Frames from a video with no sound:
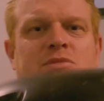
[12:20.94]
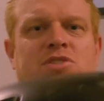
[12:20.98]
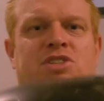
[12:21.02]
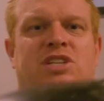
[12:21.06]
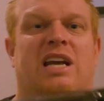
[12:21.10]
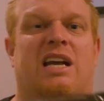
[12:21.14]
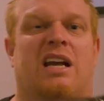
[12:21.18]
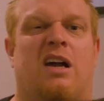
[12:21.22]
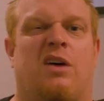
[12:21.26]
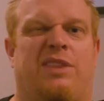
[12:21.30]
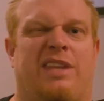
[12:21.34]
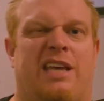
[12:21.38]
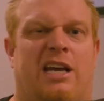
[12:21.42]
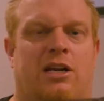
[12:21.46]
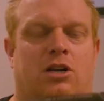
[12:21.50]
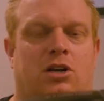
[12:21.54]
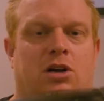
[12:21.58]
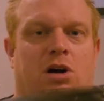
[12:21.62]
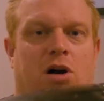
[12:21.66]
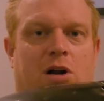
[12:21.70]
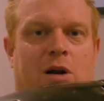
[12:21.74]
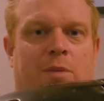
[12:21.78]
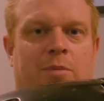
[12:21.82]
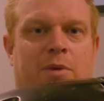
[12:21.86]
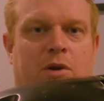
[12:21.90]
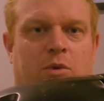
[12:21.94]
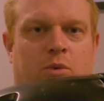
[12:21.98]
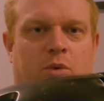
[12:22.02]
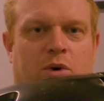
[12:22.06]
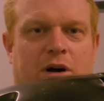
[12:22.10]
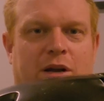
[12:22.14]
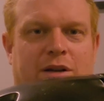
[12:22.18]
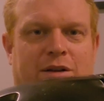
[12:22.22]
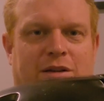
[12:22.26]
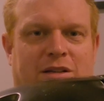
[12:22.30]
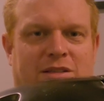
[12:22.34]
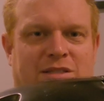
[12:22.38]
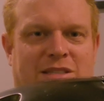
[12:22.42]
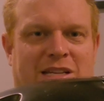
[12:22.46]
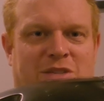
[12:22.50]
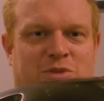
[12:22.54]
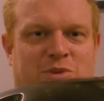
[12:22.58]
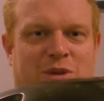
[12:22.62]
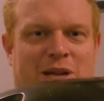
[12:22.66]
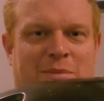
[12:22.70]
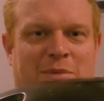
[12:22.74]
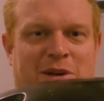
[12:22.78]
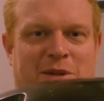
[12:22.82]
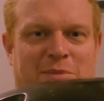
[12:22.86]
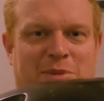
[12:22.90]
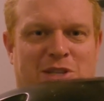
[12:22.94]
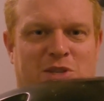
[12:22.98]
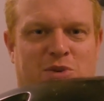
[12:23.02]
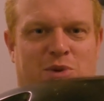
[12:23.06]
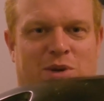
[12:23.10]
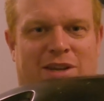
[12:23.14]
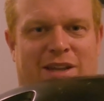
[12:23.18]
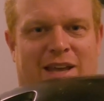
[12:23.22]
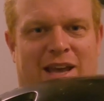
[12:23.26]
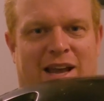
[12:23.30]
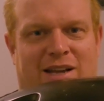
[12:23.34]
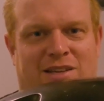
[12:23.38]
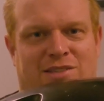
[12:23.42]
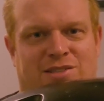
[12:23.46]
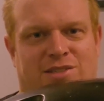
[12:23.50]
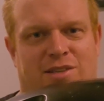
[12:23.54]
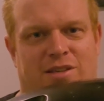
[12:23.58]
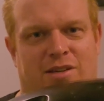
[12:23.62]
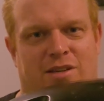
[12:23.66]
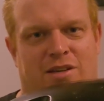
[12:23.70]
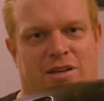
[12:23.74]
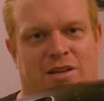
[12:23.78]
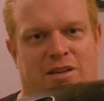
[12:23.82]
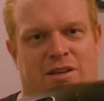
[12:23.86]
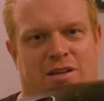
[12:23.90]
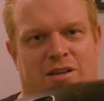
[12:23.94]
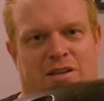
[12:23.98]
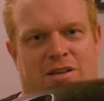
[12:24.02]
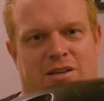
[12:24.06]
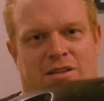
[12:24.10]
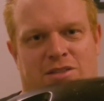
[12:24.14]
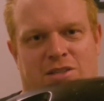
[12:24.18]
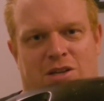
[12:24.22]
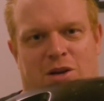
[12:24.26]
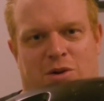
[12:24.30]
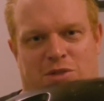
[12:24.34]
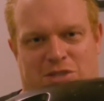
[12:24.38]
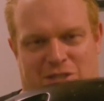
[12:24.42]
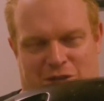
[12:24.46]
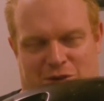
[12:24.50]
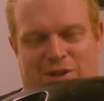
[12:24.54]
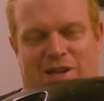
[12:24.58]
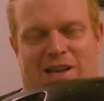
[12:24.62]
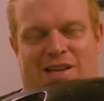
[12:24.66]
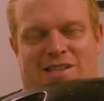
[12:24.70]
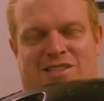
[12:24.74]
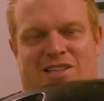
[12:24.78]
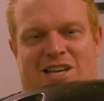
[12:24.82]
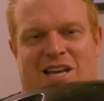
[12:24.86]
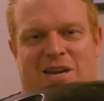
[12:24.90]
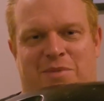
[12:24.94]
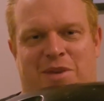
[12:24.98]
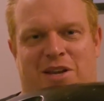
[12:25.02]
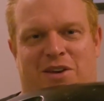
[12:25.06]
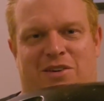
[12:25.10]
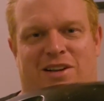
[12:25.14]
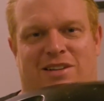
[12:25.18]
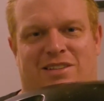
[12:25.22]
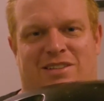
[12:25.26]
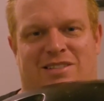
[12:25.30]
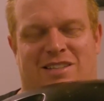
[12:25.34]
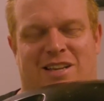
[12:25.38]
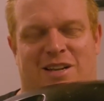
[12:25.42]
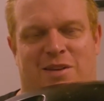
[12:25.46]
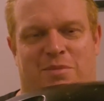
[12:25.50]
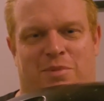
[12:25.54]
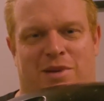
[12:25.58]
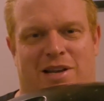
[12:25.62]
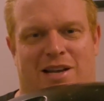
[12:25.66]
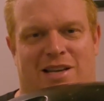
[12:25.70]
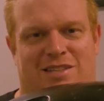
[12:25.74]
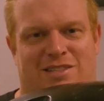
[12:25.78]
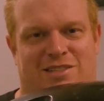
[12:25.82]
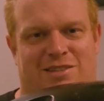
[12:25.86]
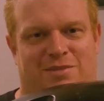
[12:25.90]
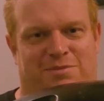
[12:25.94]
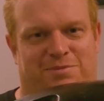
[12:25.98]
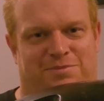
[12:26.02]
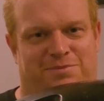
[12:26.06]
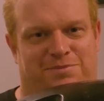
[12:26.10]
check out that carbon one, because that's what I'm going to be doing next. So till next time here on Descend It Best.